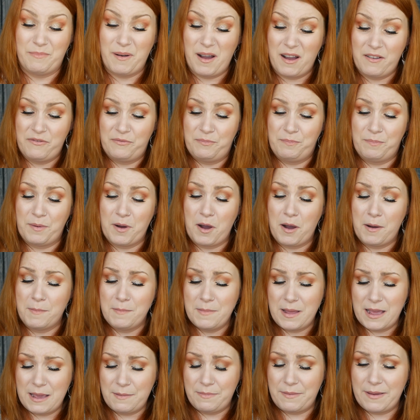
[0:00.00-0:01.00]
Bath bomb,
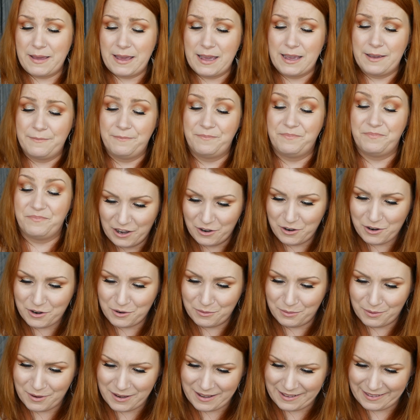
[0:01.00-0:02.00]
maybe?
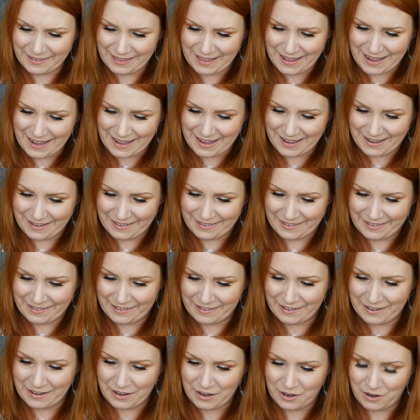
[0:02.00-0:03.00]
Oh, what is
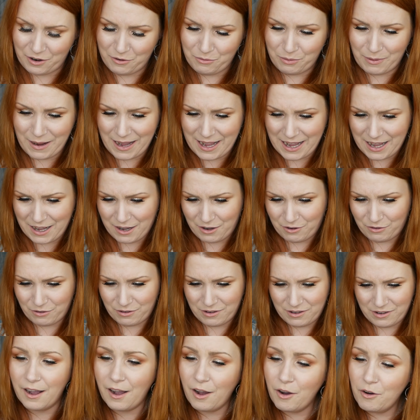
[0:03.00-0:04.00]
this? Oh
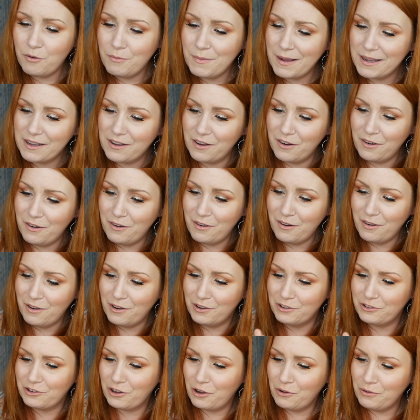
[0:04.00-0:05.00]
wow, oh my
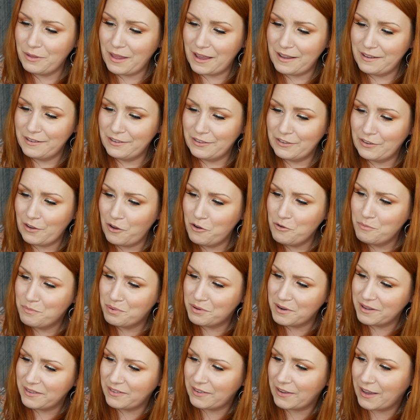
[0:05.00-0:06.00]
gosh, oh that is so
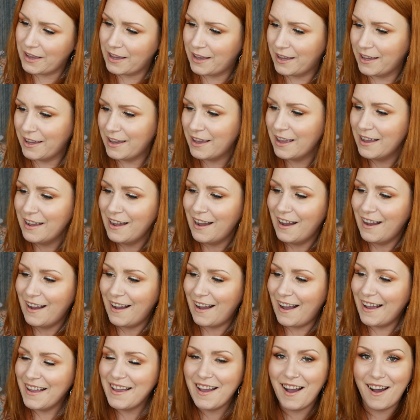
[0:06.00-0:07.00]
pretty.
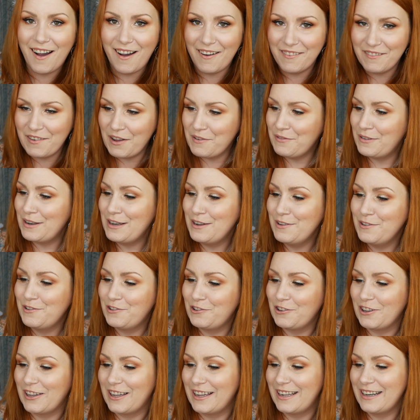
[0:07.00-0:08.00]
I Heart
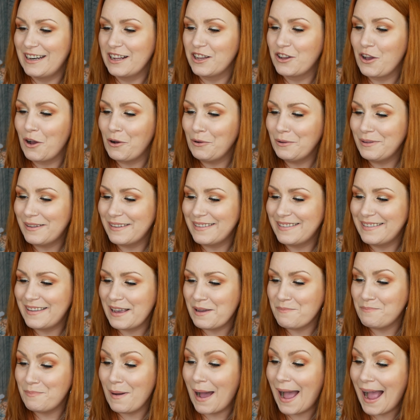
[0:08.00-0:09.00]
Revolution Golden
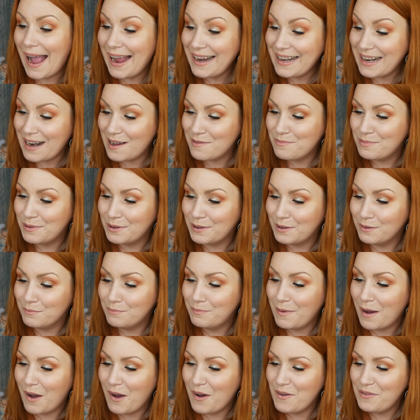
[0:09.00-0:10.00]
Dip
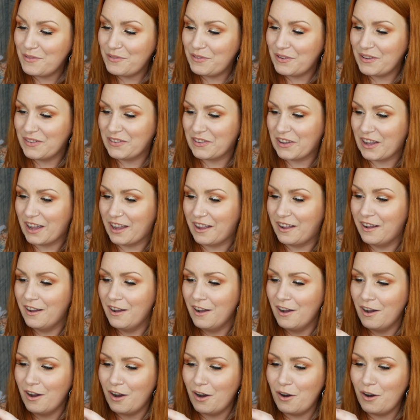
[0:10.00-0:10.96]
Pineapple Bar Fizzer.